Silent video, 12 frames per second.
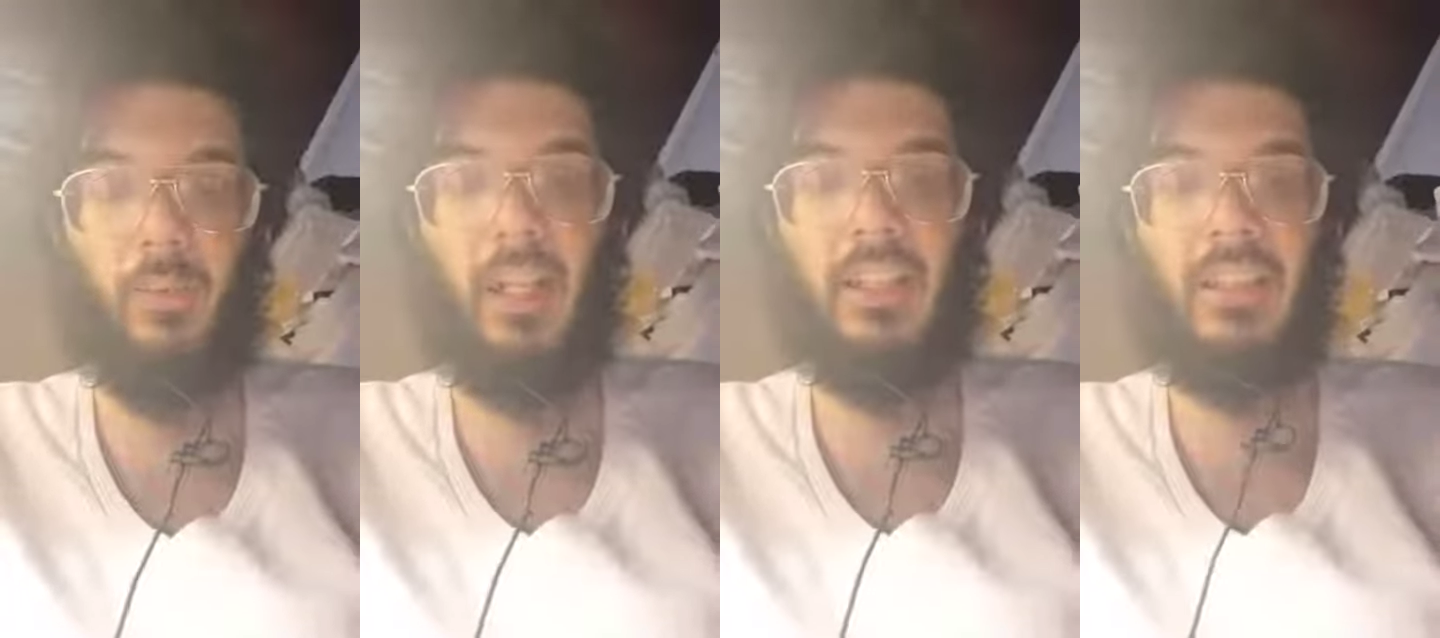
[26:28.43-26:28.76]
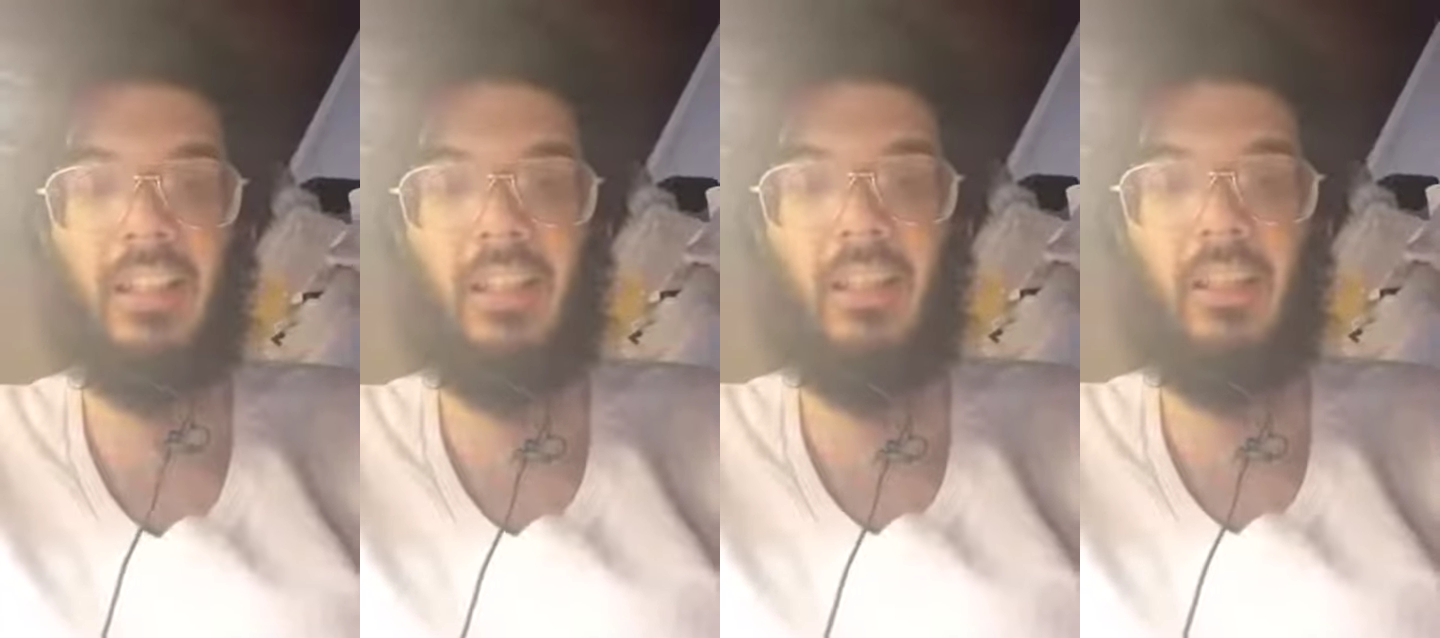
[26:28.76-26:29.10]

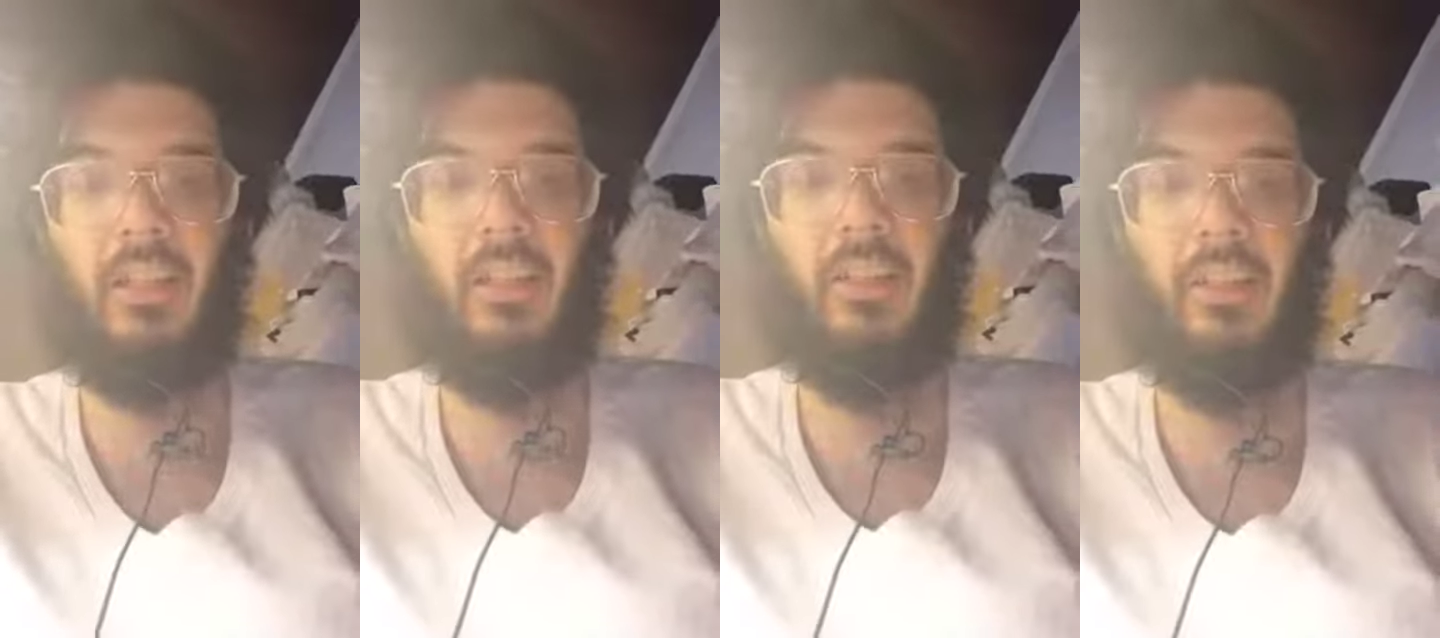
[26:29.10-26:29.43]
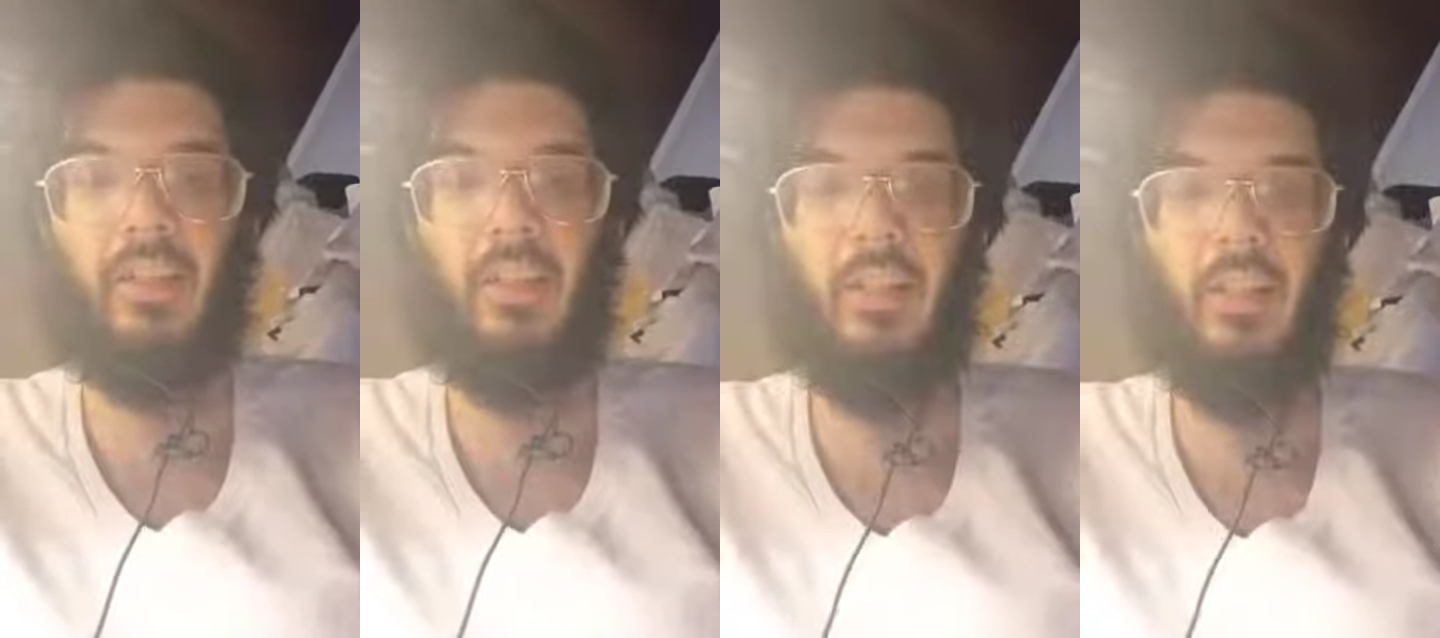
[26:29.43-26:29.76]
wasted
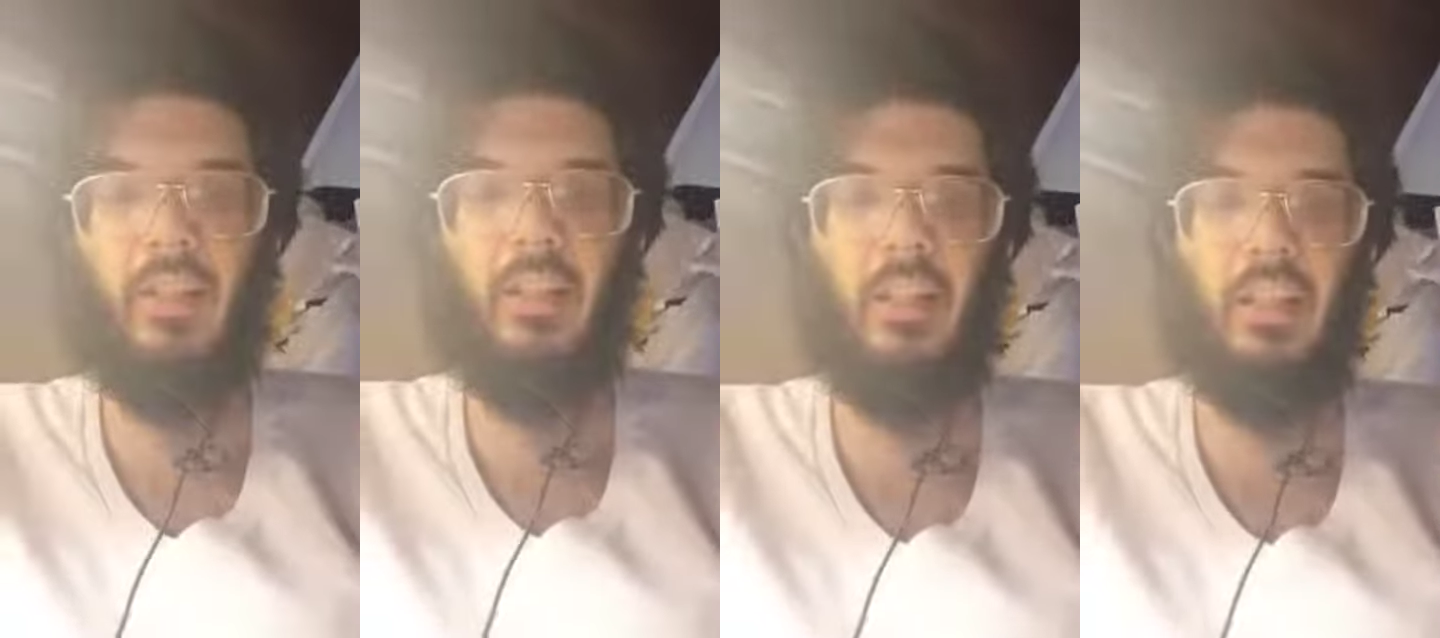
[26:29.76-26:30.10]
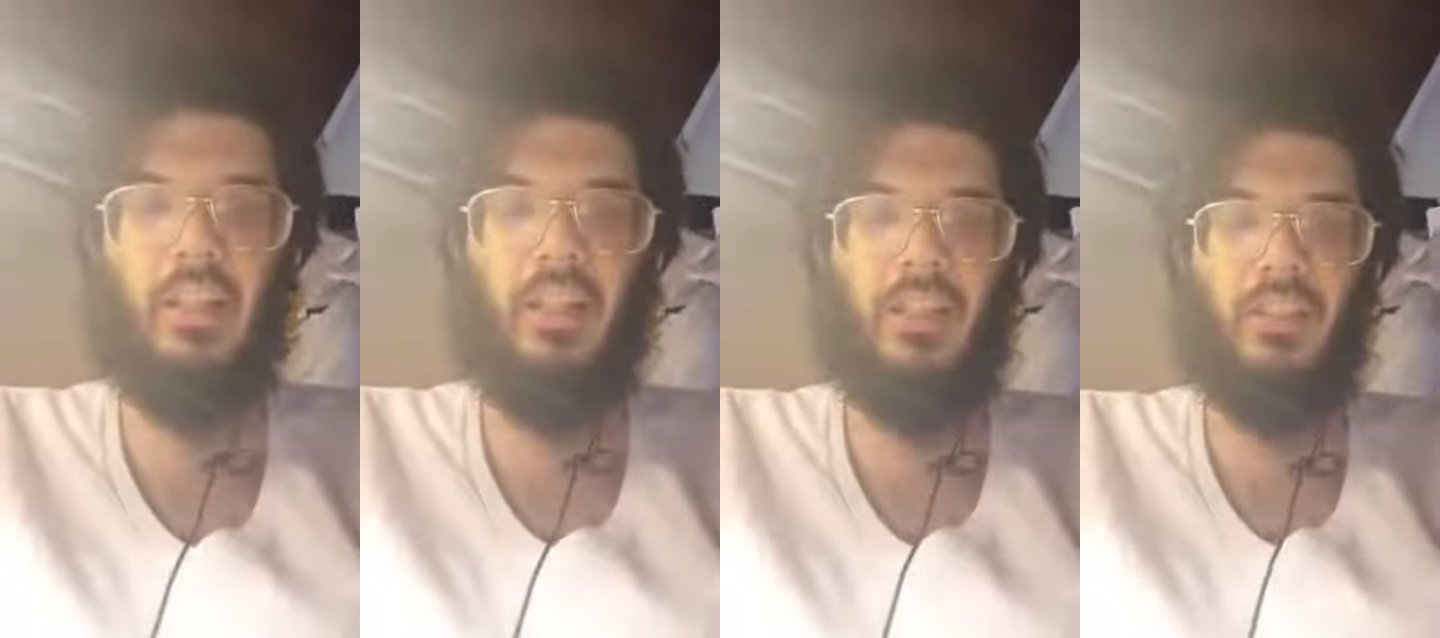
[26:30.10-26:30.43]

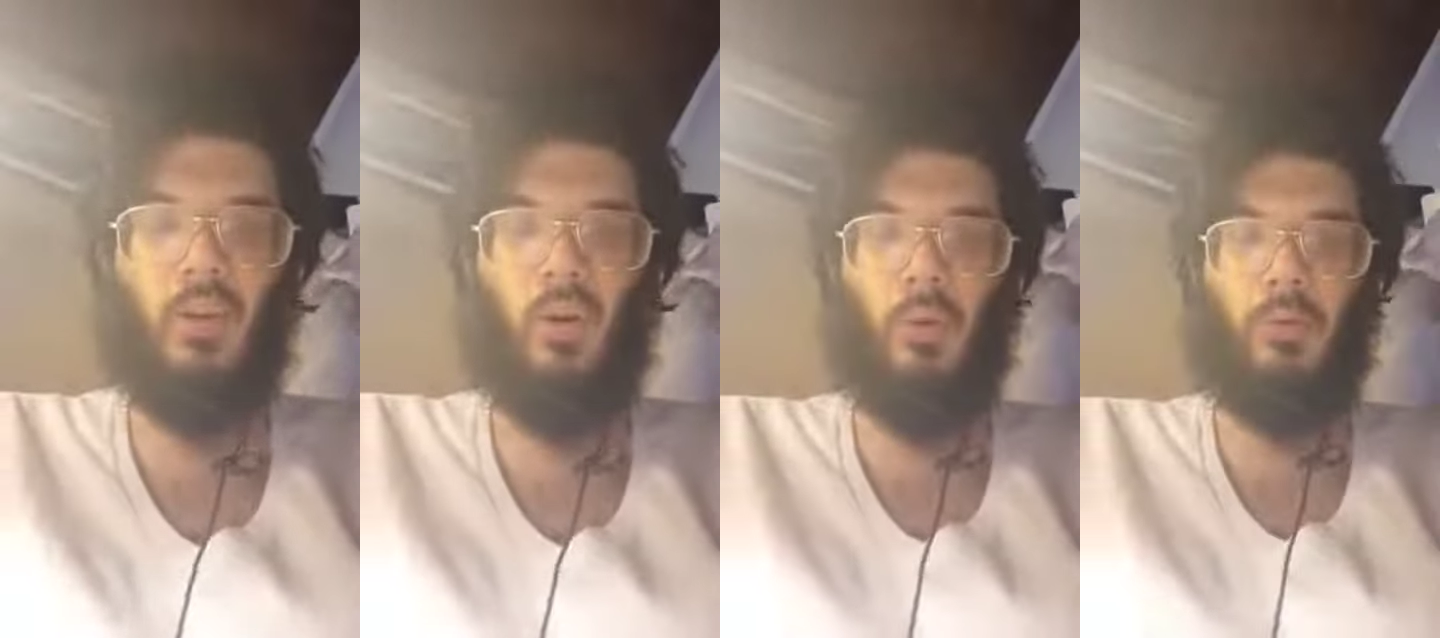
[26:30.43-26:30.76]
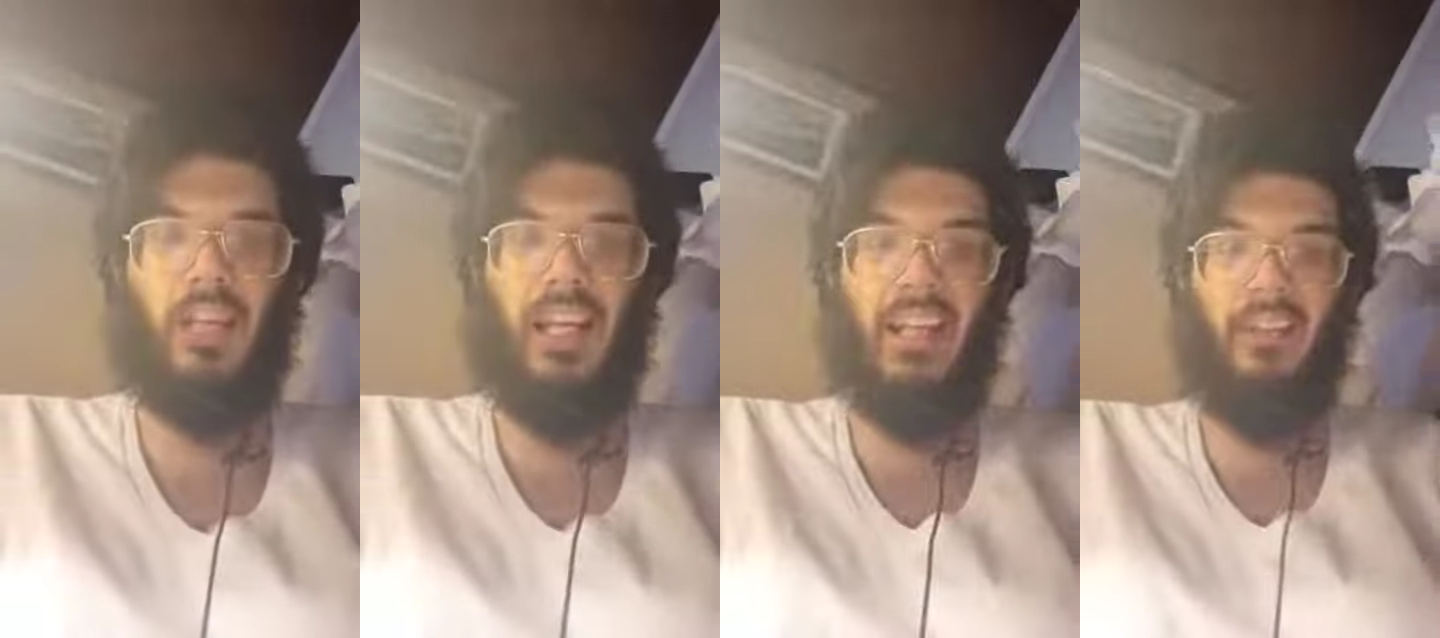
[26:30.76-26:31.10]
your whole
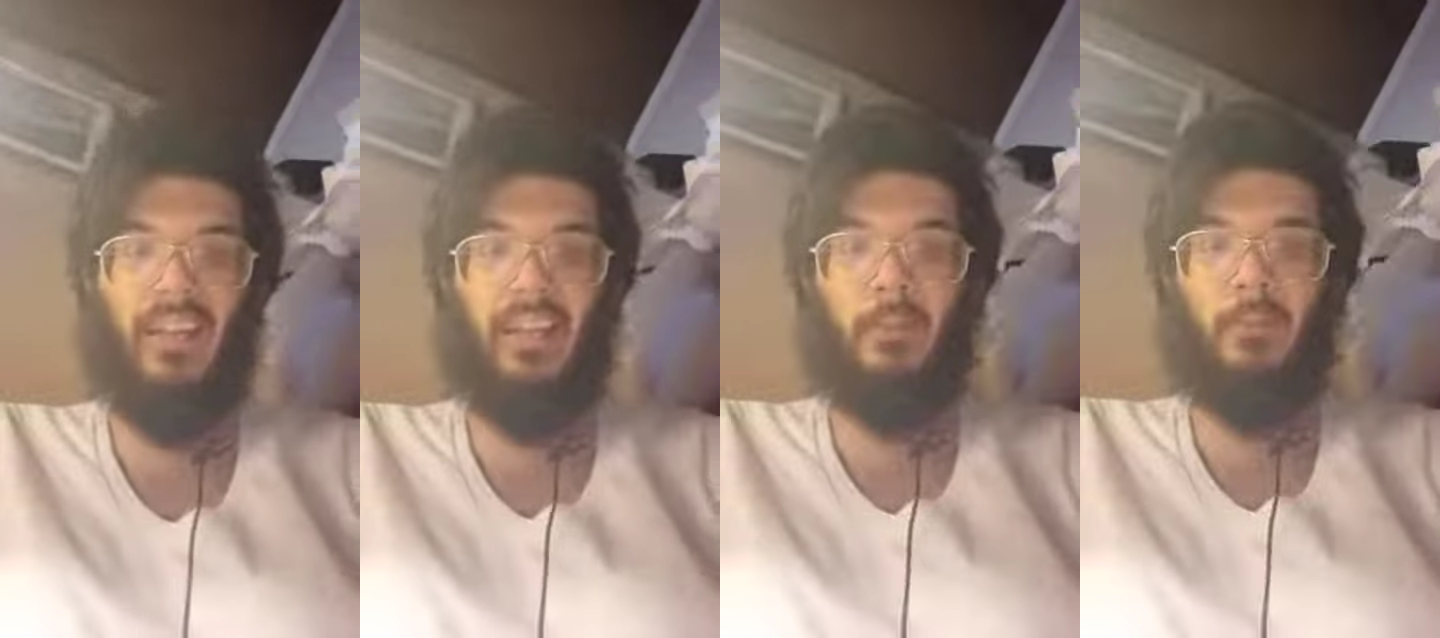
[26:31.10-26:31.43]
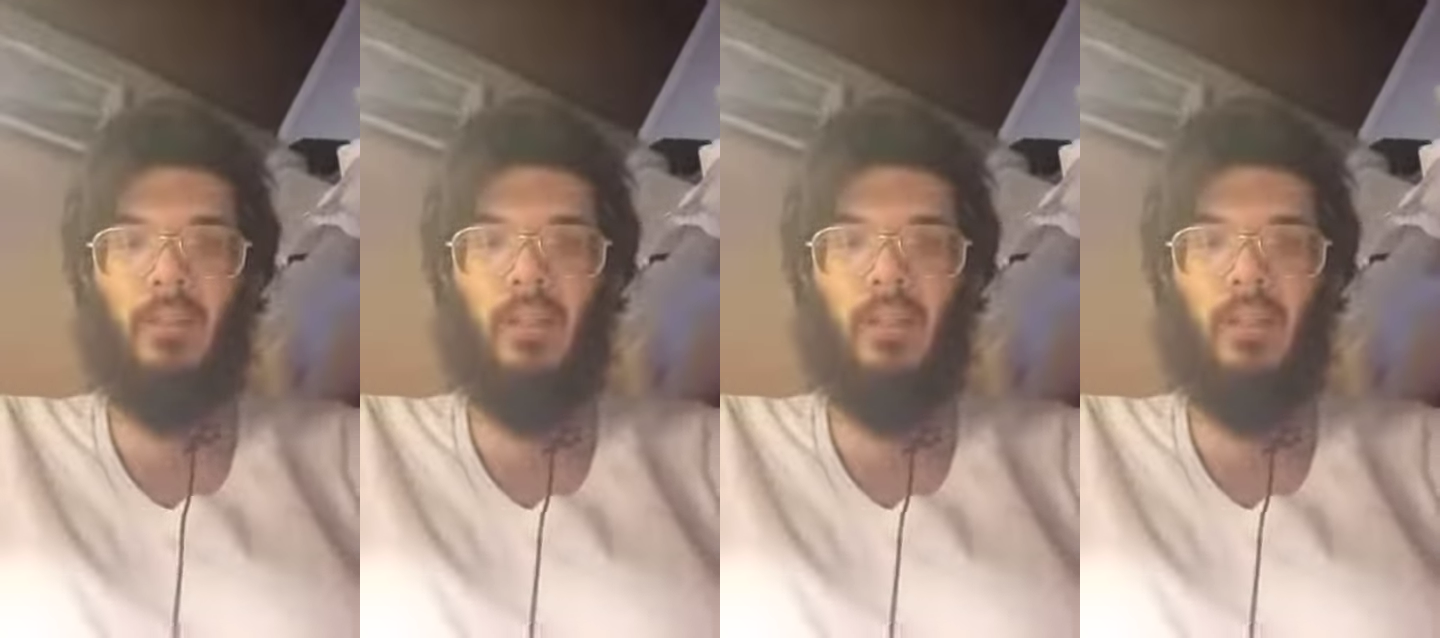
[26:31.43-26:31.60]
day then.